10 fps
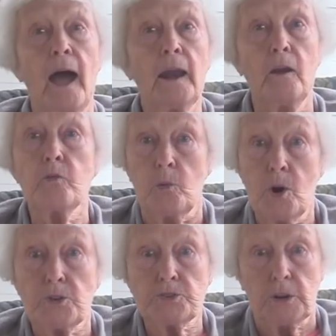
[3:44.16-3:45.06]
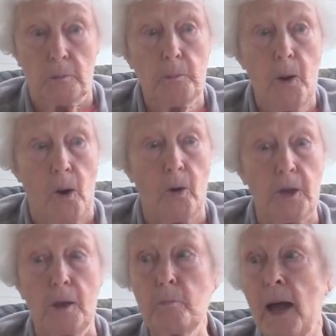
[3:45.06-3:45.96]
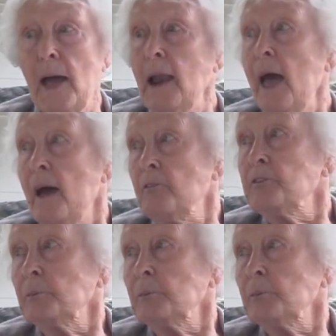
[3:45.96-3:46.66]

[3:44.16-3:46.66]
I never was in a party in my life.